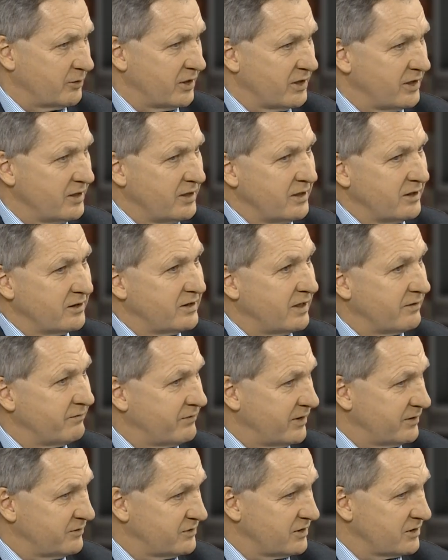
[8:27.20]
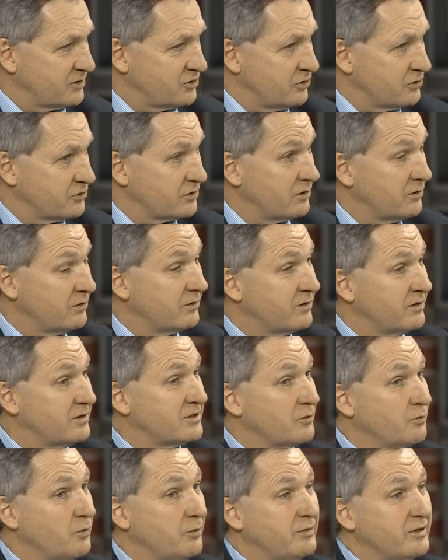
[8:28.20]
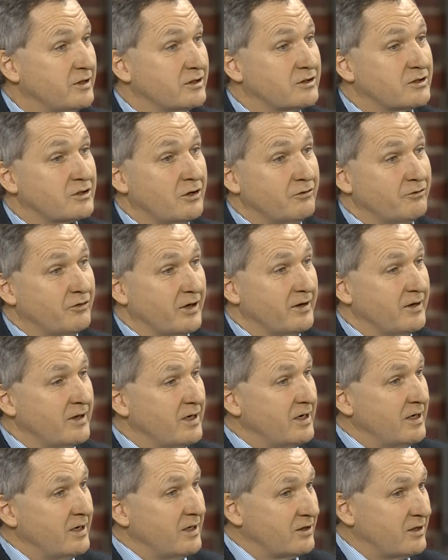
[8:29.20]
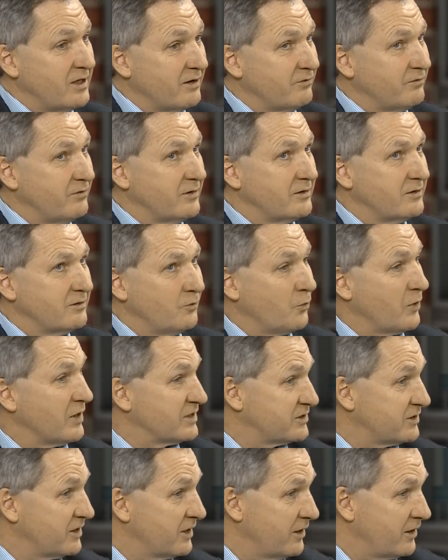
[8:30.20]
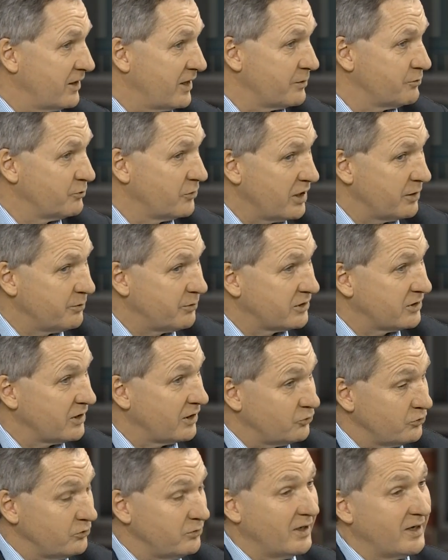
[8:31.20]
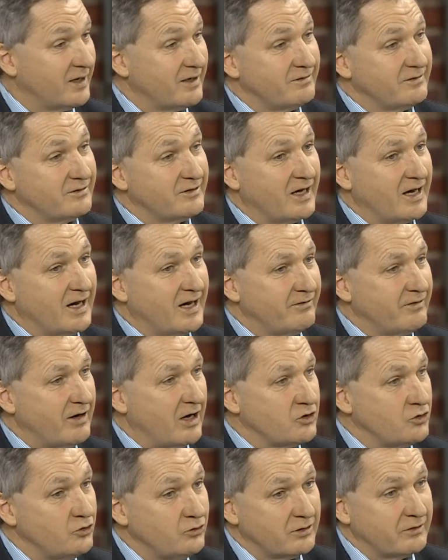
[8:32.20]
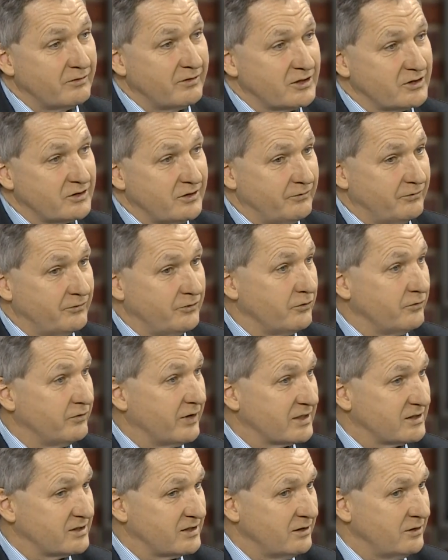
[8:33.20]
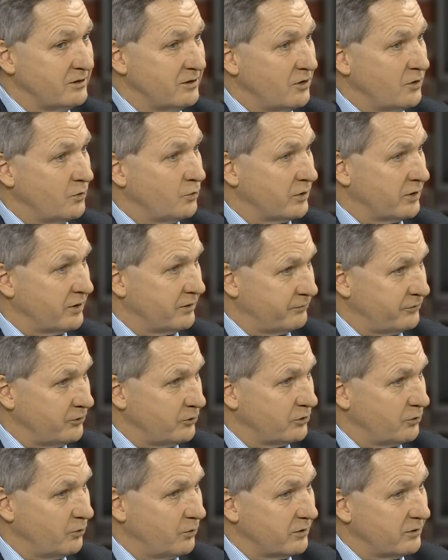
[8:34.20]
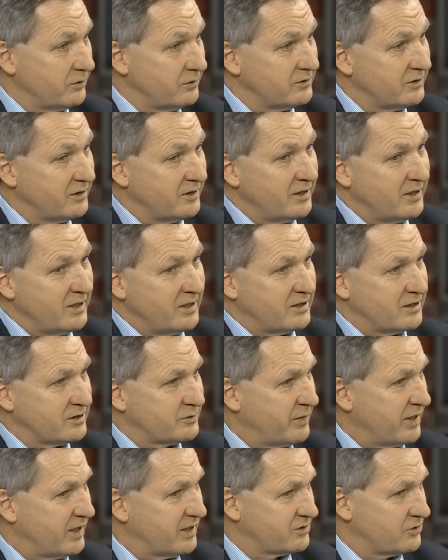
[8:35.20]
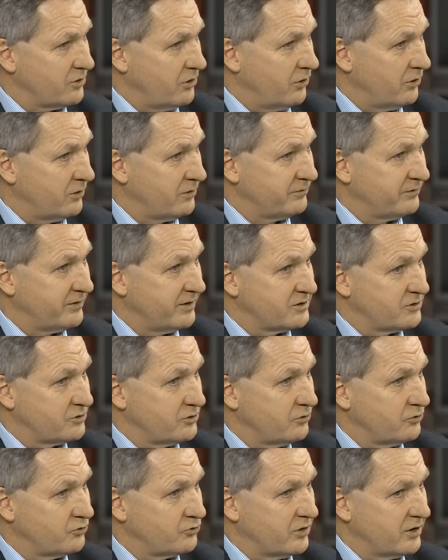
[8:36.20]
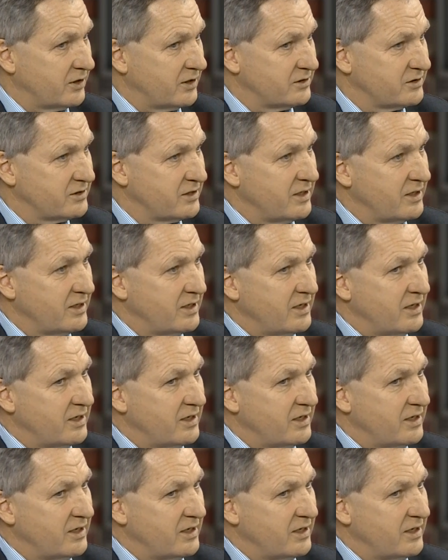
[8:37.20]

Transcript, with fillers: pharma. Then 5, 6 years ago, this would be Discovery. They've wasted a lot of that money, but they have a universal flu vaccine, one of the few in the world that's passed all phase 2 trials,